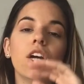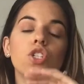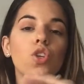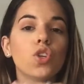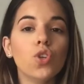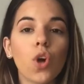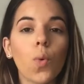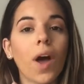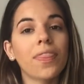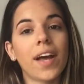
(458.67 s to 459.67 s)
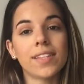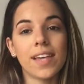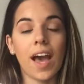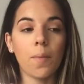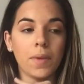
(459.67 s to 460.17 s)
So you don't want that
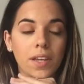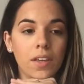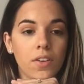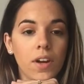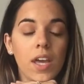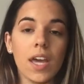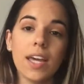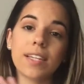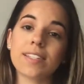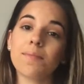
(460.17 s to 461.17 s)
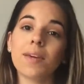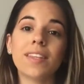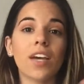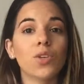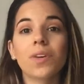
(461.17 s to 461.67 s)
to happen either. It doesn't
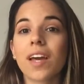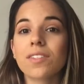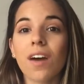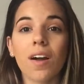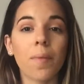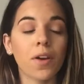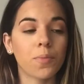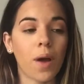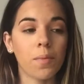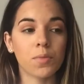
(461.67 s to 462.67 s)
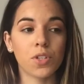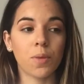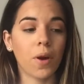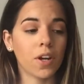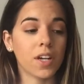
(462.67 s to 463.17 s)
mean that you can't talk about your problems to
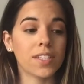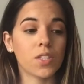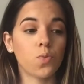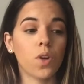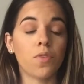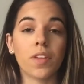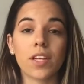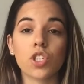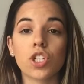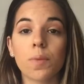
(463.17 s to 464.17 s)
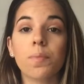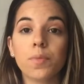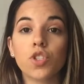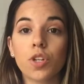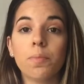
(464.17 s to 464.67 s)
your partner because that's what a relationship
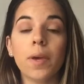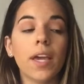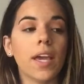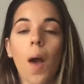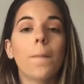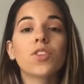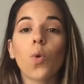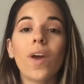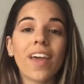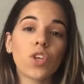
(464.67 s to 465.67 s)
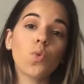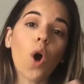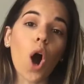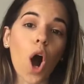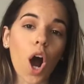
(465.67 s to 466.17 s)
should be. But the way that
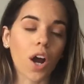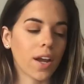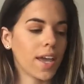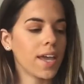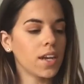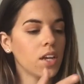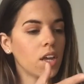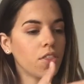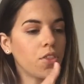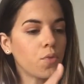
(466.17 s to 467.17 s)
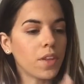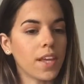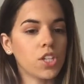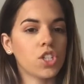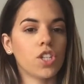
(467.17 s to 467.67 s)
you are in the
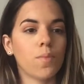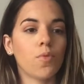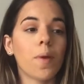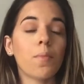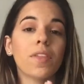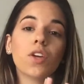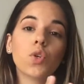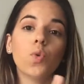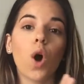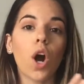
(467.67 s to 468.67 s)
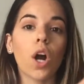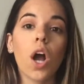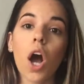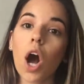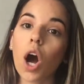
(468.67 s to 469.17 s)
relationship, remember that you are
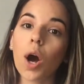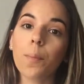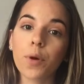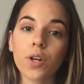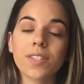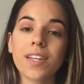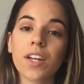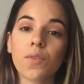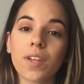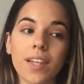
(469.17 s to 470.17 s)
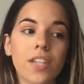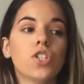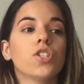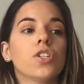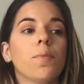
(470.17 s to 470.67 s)
a person in a
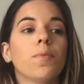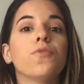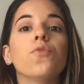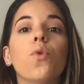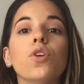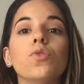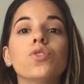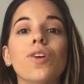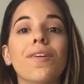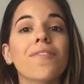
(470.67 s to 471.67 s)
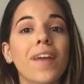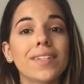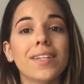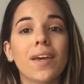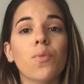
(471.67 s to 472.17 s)
relationship before you start
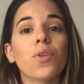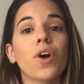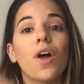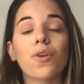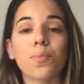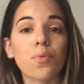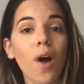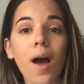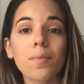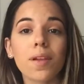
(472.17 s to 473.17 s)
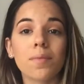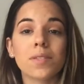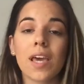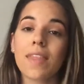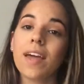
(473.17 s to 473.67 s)
affecting it with other
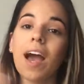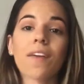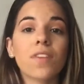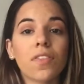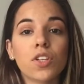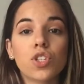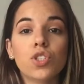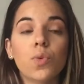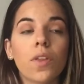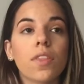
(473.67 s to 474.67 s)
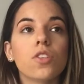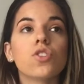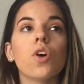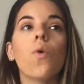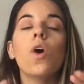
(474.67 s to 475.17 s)
problems that have nothing to do with it.
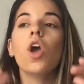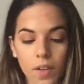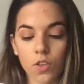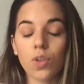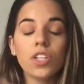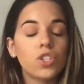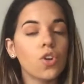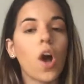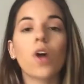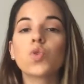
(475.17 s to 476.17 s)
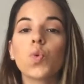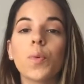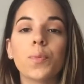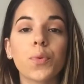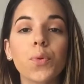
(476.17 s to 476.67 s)
So you need to know how to
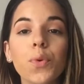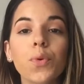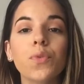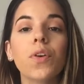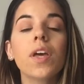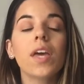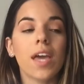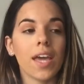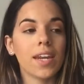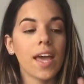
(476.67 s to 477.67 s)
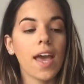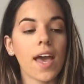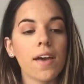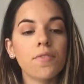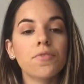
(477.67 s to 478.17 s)
improve in
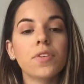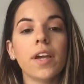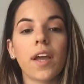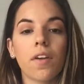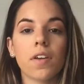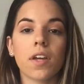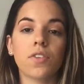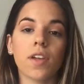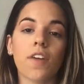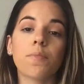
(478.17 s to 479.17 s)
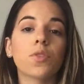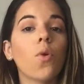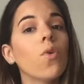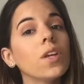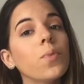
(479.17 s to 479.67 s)
every area in your life, but the
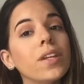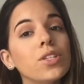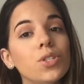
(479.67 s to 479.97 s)
only way to